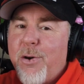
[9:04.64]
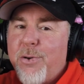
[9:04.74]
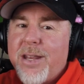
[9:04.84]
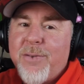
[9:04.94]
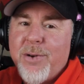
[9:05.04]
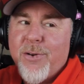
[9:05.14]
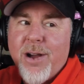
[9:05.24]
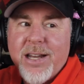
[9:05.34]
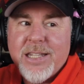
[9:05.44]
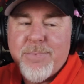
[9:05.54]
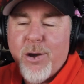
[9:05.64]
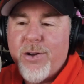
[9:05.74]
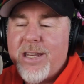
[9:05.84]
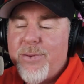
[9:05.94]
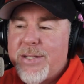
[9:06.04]
a boat, and we were on his
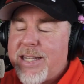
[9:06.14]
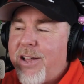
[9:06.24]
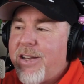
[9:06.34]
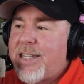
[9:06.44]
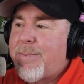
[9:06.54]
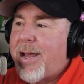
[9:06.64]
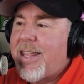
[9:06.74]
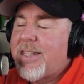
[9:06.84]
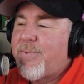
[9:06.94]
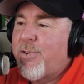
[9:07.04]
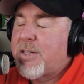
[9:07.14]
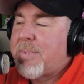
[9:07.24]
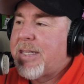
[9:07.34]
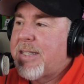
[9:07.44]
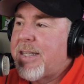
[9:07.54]
boat, and he was telling us about his
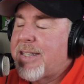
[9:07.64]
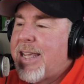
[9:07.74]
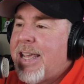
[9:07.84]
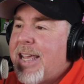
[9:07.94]
first business.